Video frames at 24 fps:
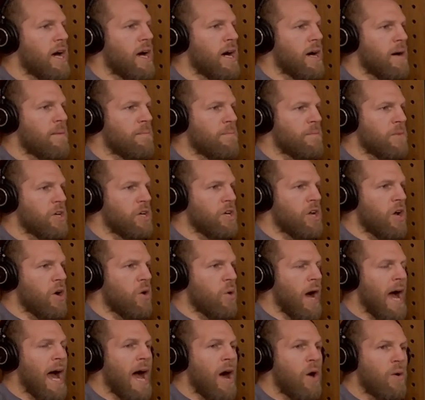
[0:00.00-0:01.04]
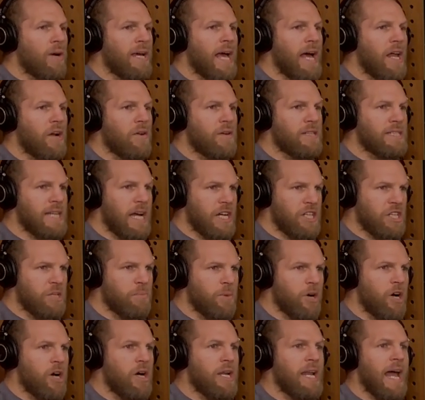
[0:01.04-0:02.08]
how calories
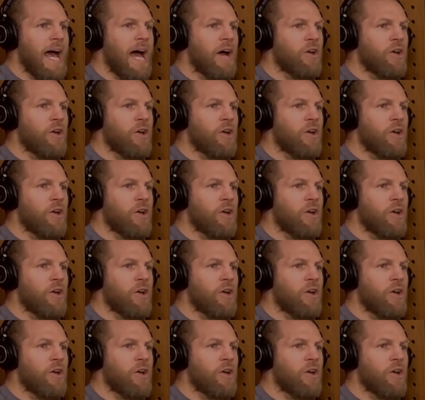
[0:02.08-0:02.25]
actually burn,